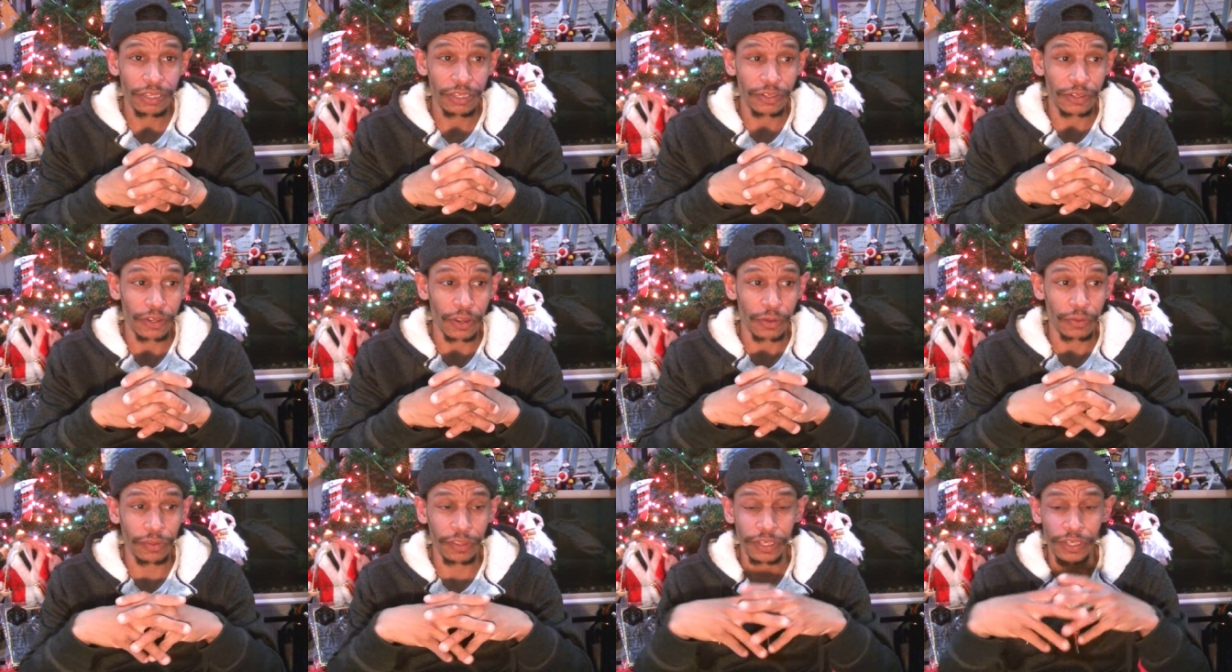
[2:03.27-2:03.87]

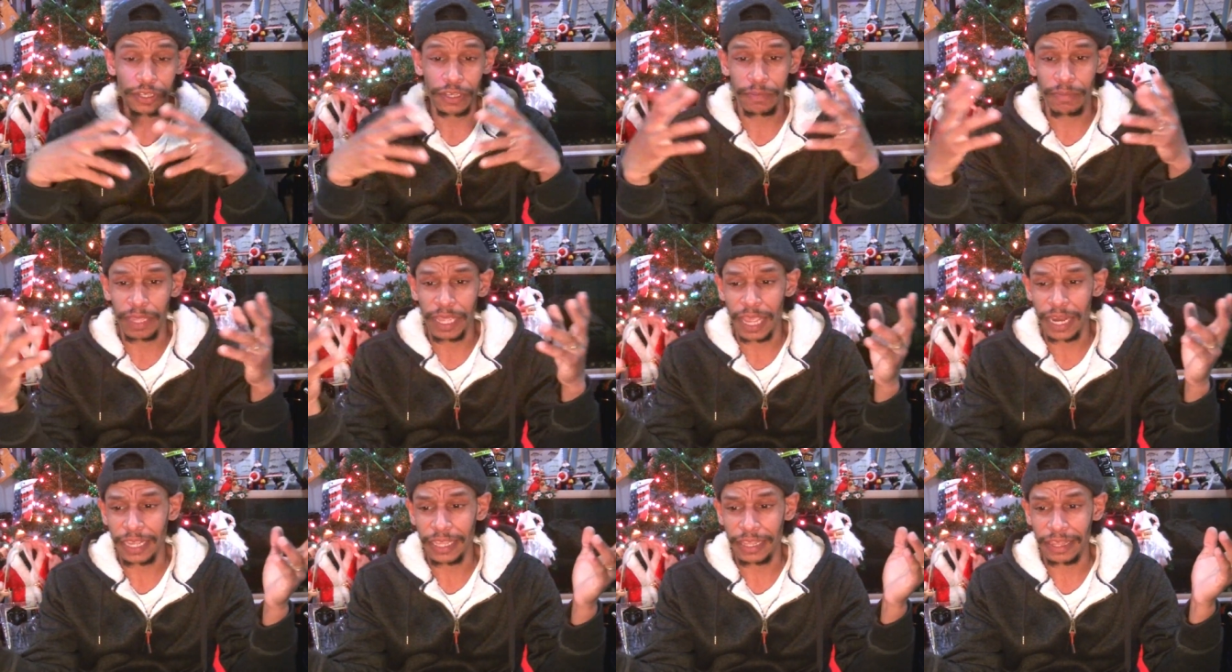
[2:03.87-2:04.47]
So this could
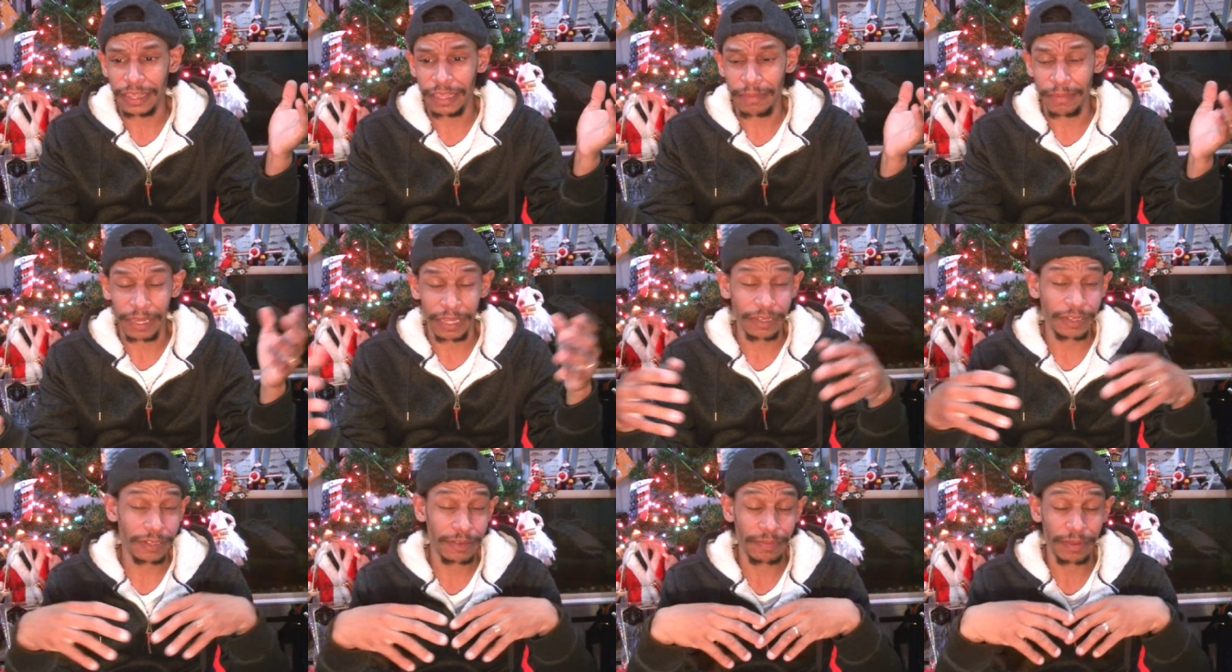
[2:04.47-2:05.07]
be any, I mean,
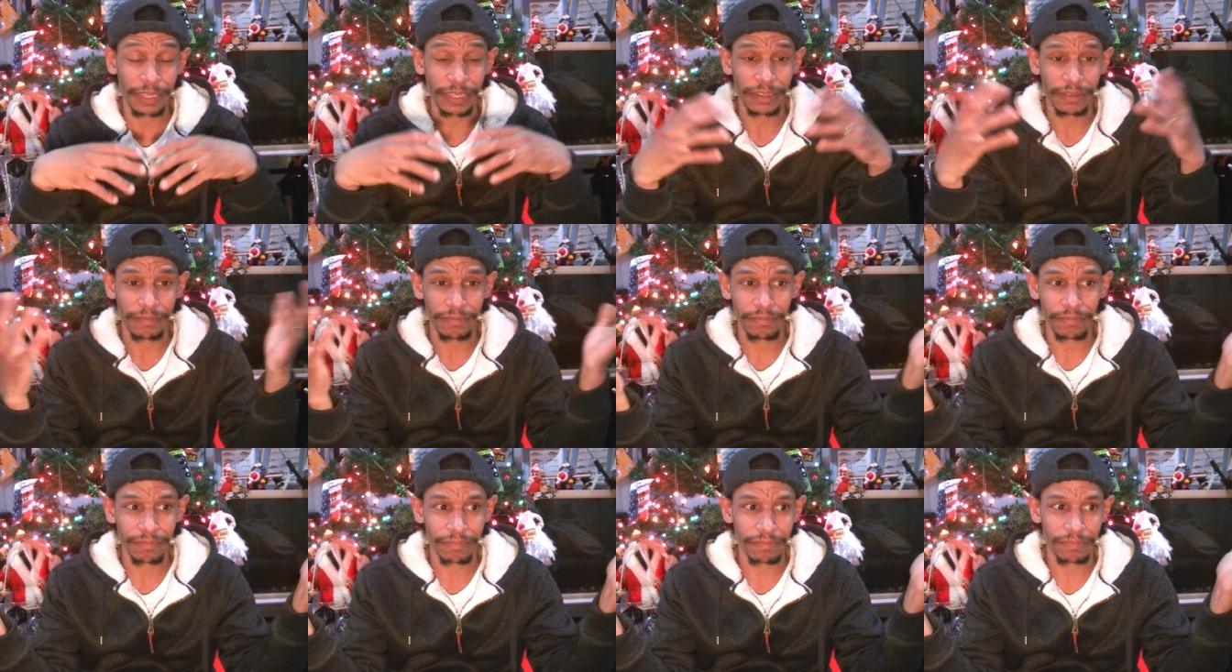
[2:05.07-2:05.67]
this could be
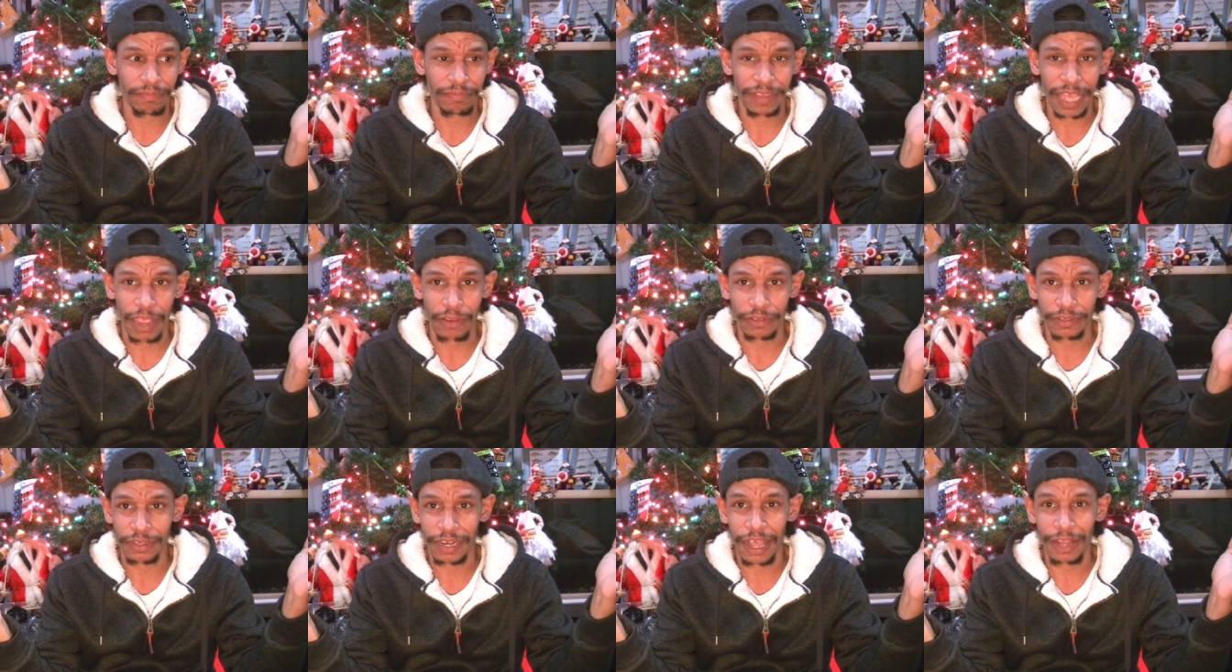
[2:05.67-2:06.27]

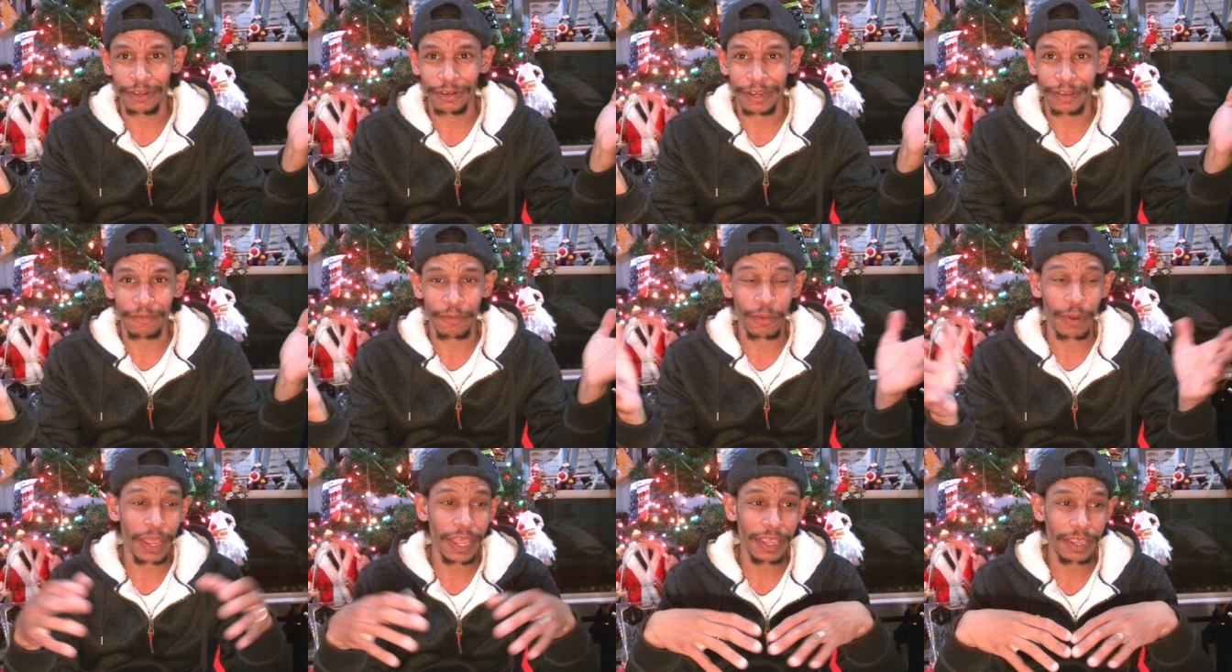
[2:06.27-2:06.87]
$1,000
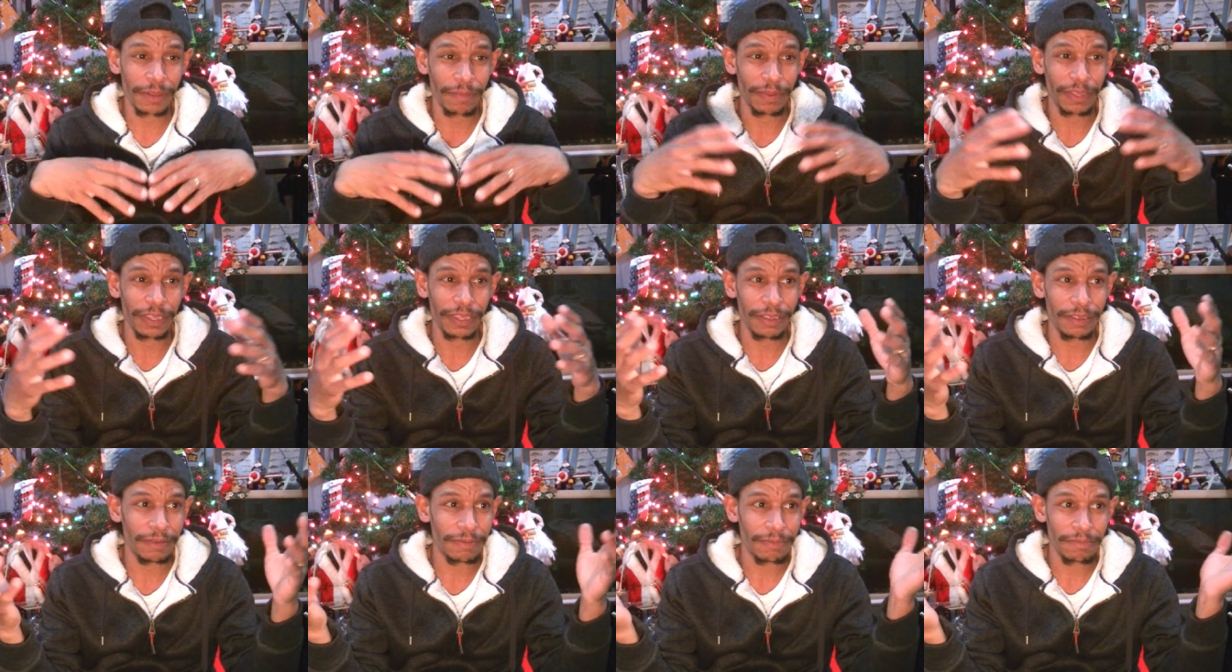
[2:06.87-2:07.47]
giveaway. It could
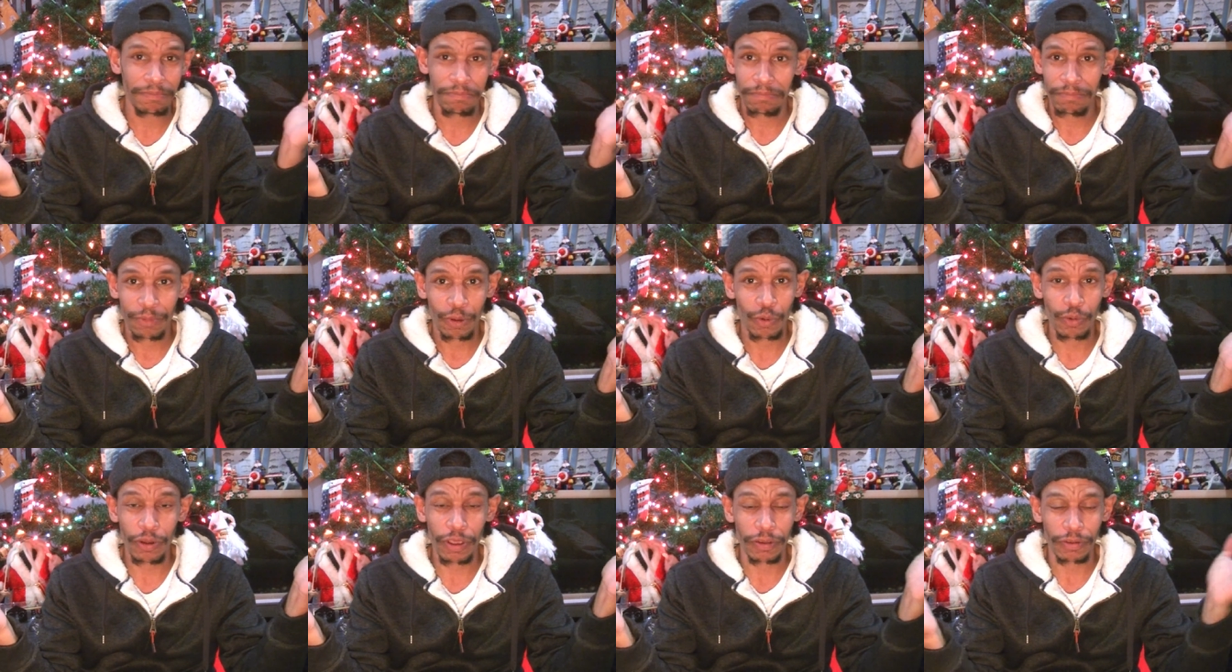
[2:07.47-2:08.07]
be,
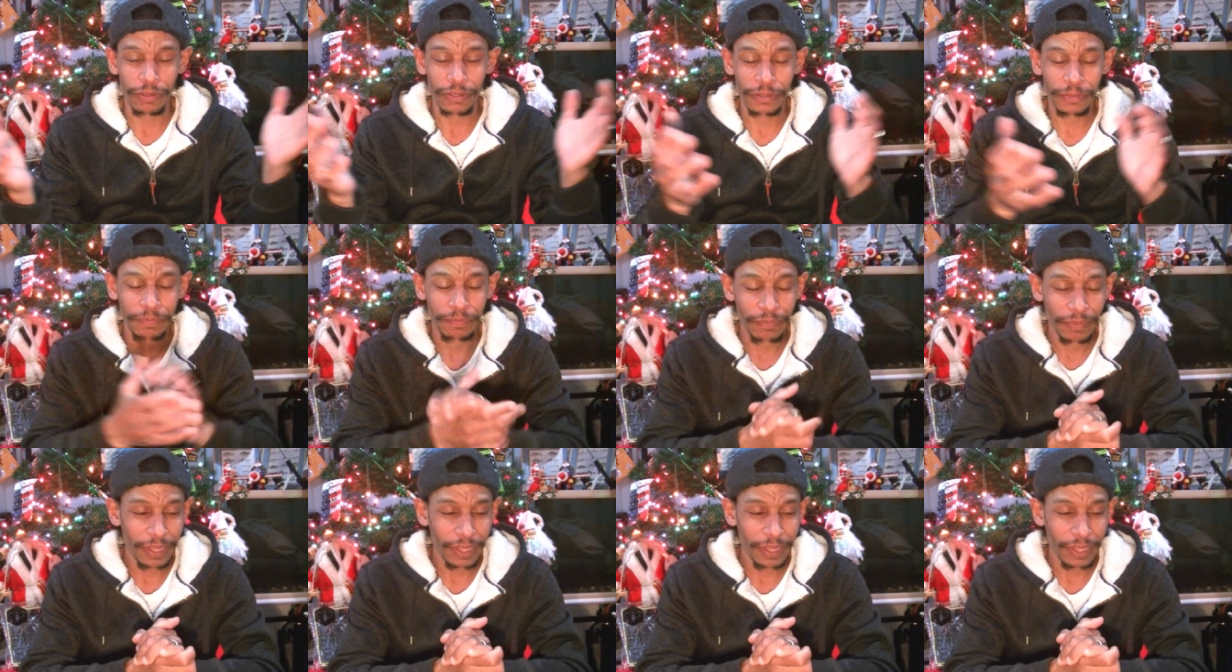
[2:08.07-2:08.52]
who knows.